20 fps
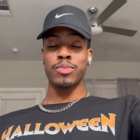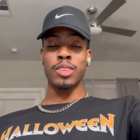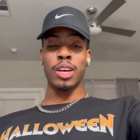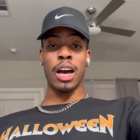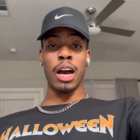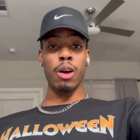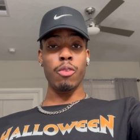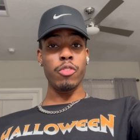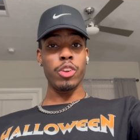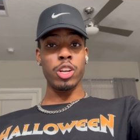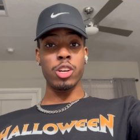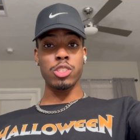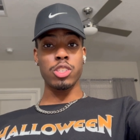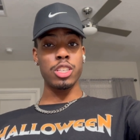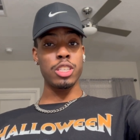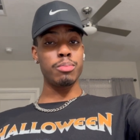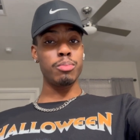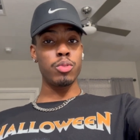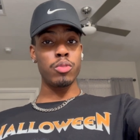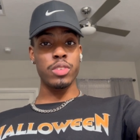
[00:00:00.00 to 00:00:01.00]
I'm going to go to
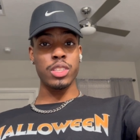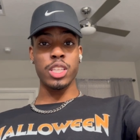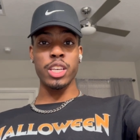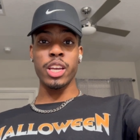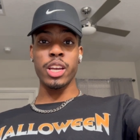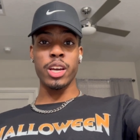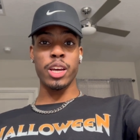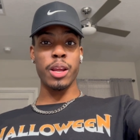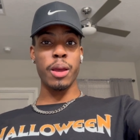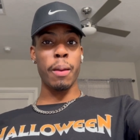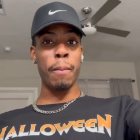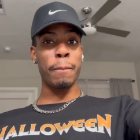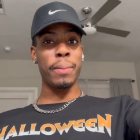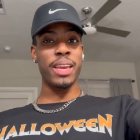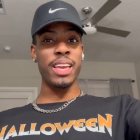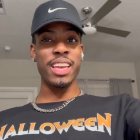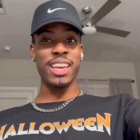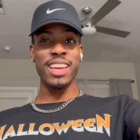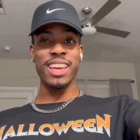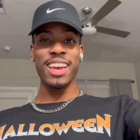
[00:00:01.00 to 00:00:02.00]
this movie theater and
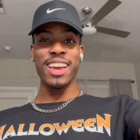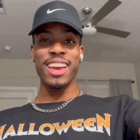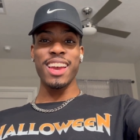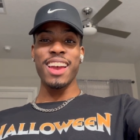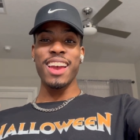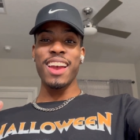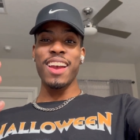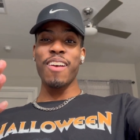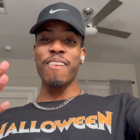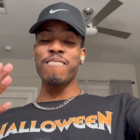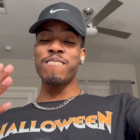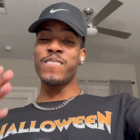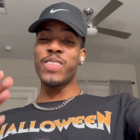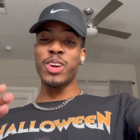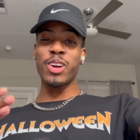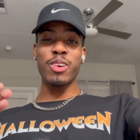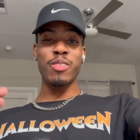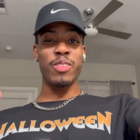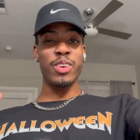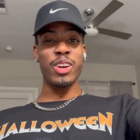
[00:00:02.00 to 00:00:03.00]
be
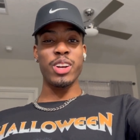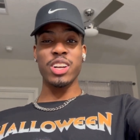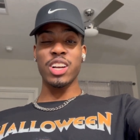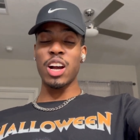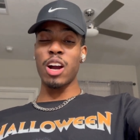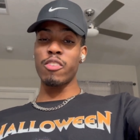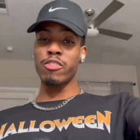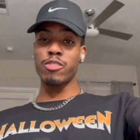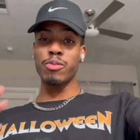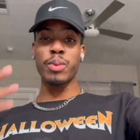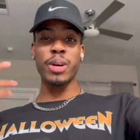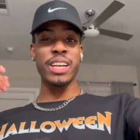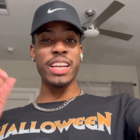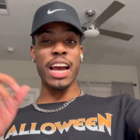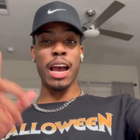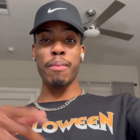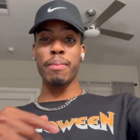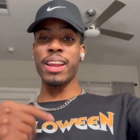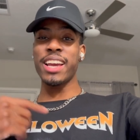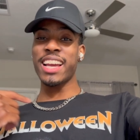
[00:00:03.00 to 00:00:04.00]
very, very comfortable. And
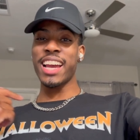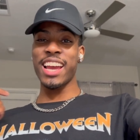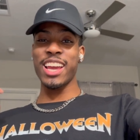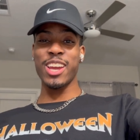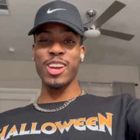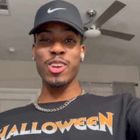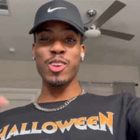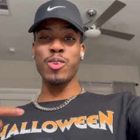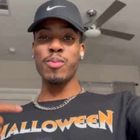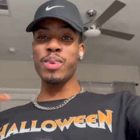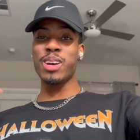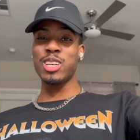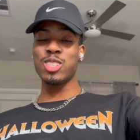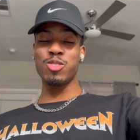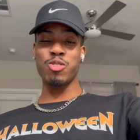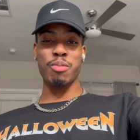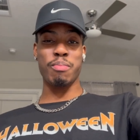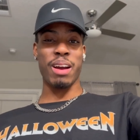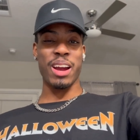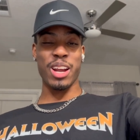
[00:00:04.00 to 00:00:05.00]
Diamond, they can't hear you because
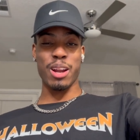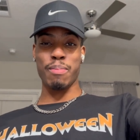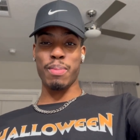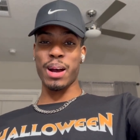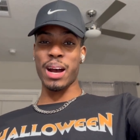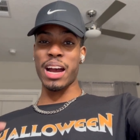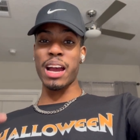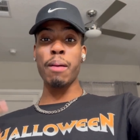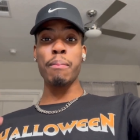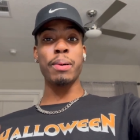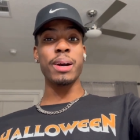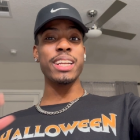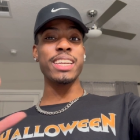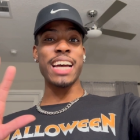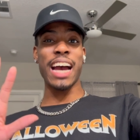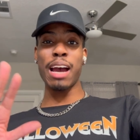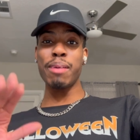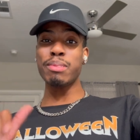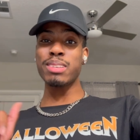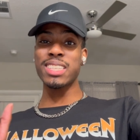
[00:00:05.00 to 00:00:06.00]
you're in my AirPod. But
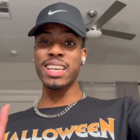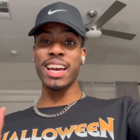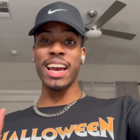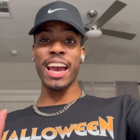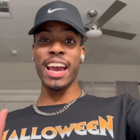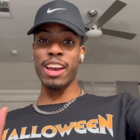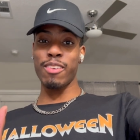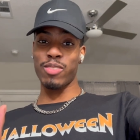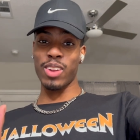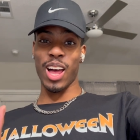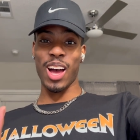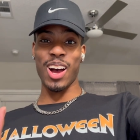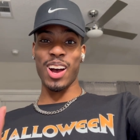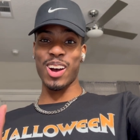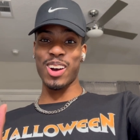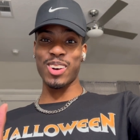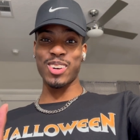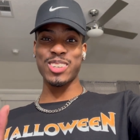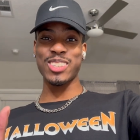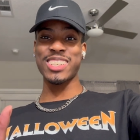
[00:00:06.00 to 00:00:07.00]
Diamond said, hey,
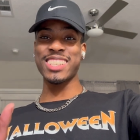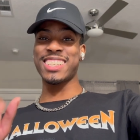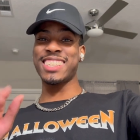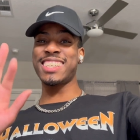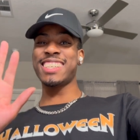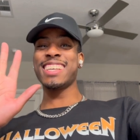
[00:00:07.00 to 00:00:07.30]
vlog.